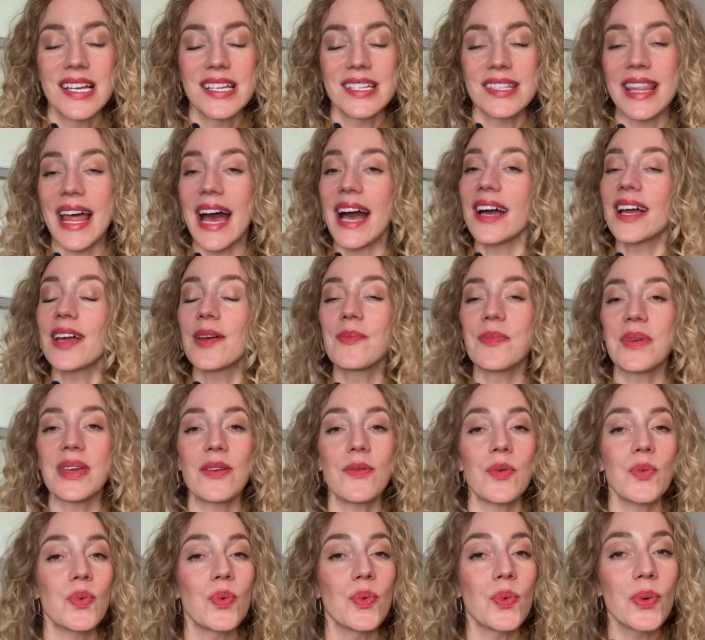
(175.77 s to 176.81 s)
That can be
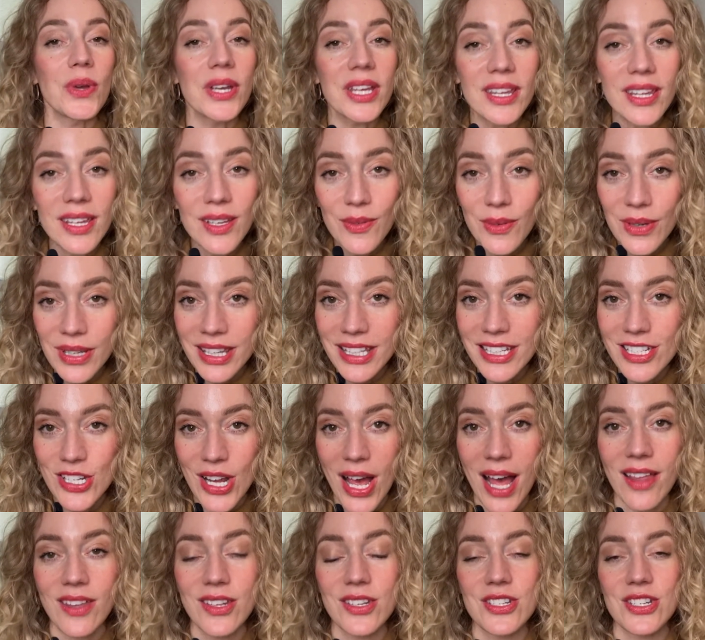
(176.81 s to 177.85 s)
really, really
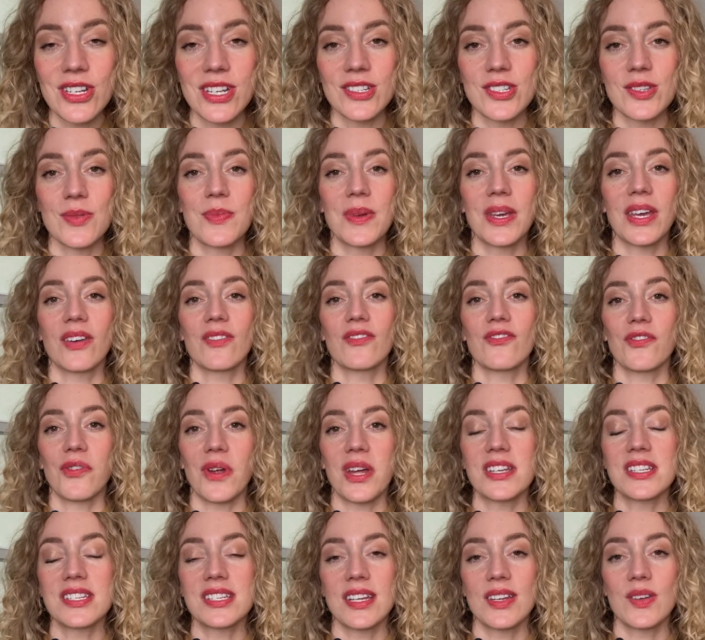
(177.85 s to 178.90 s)
challenging to be
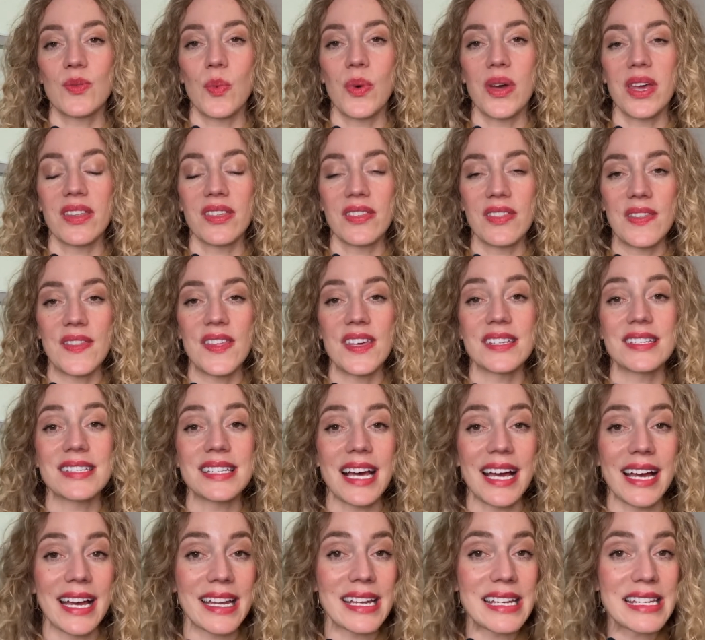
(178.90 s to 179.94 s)
confronted with this
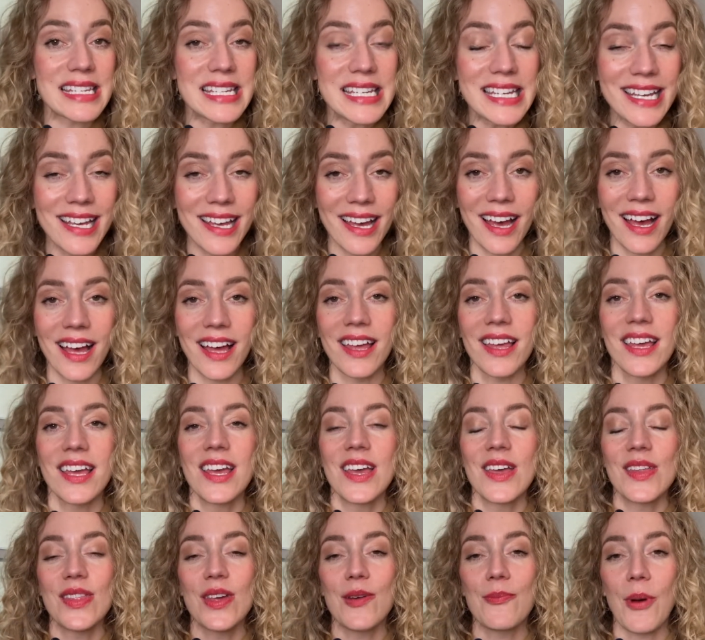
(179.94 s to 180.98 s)
idea
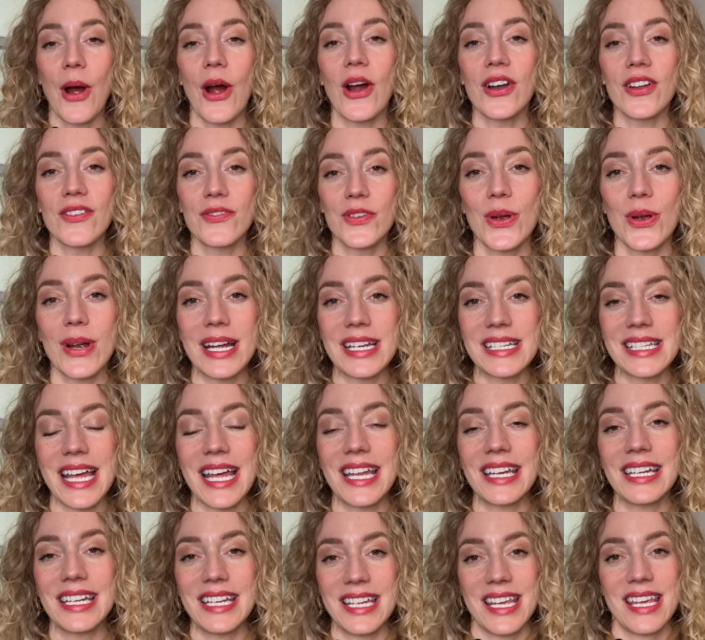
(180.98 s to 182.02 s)
that part of
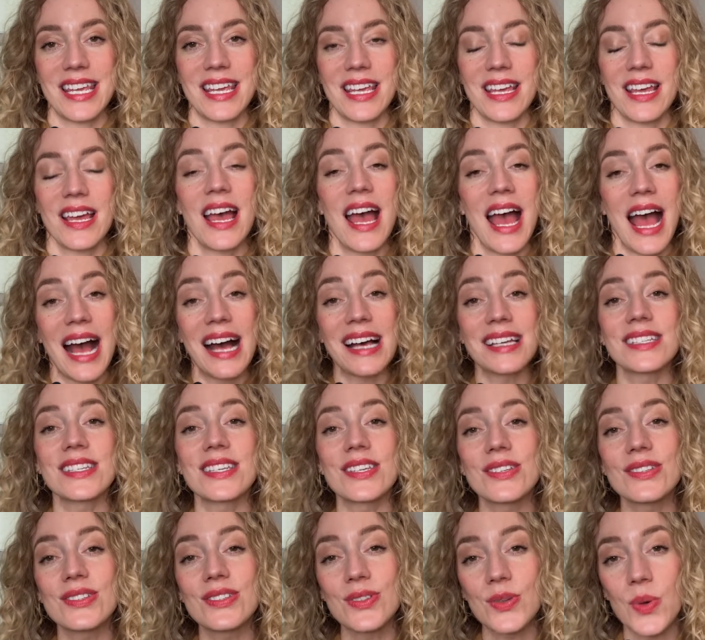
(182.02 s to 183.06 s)
identity has
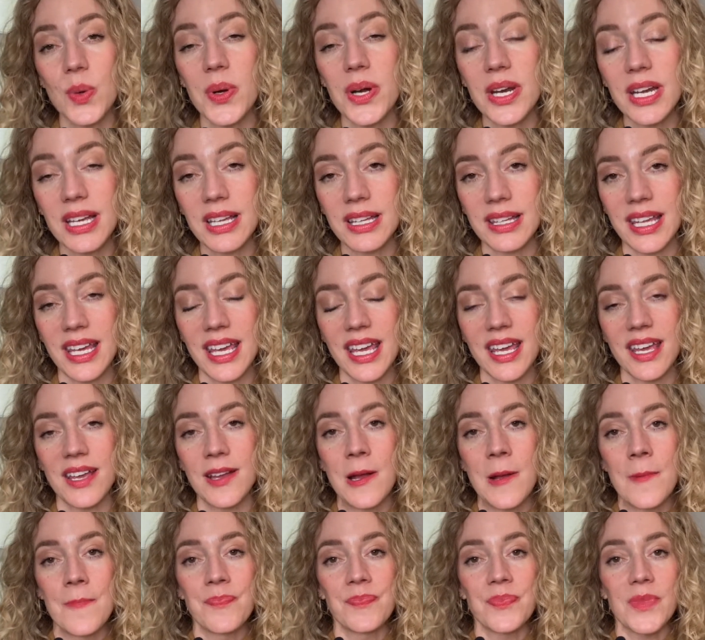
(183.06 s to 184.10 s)
historically
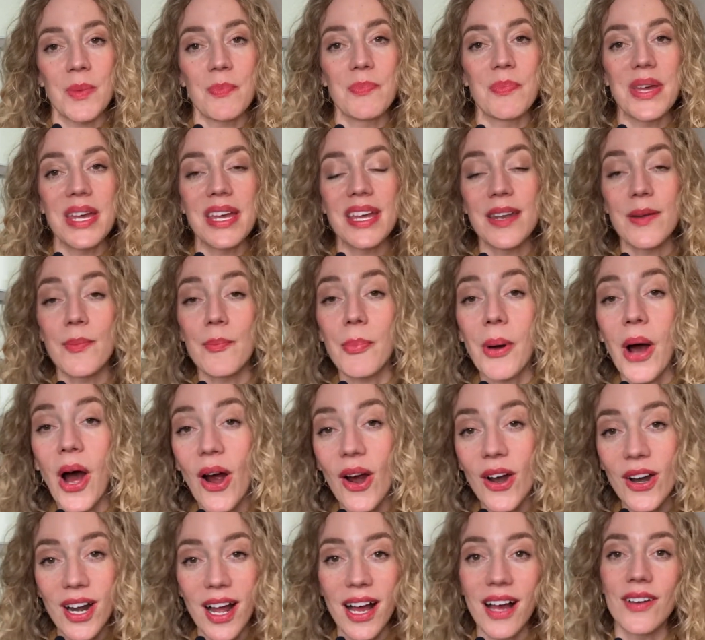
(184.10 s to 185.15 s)
been
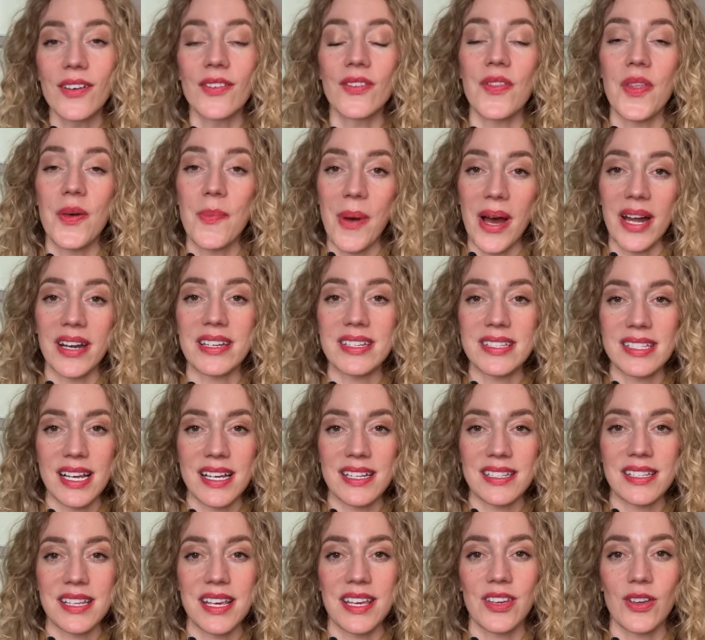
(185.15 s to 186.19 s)
part of the body
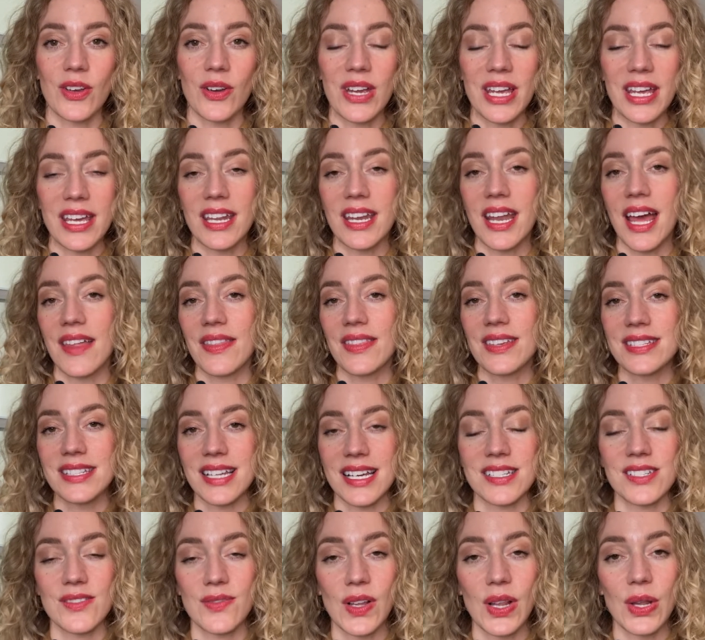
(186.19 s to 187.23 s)
size that you're in and the
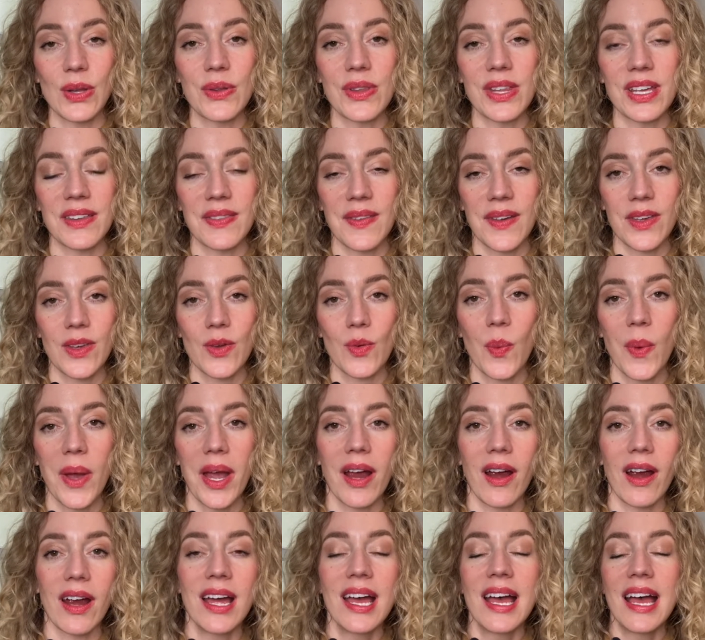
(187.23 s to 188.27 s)
size of clothing that you
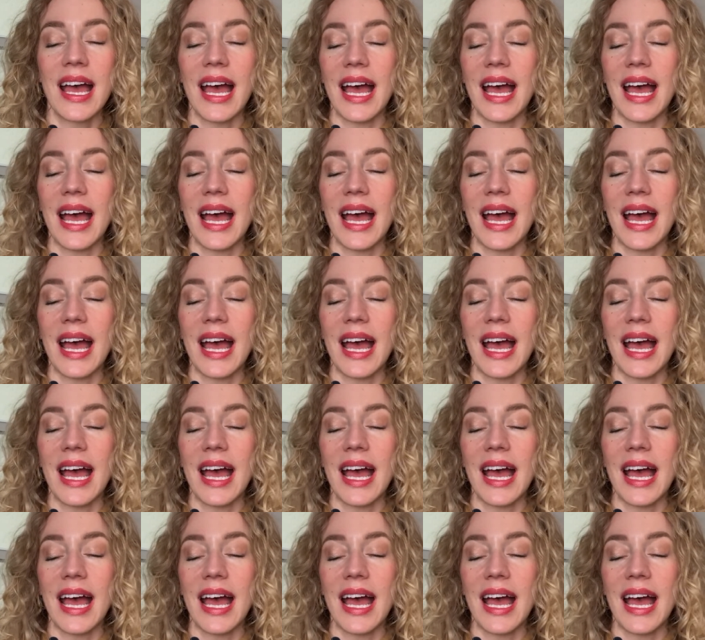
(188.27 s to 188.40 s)
wear.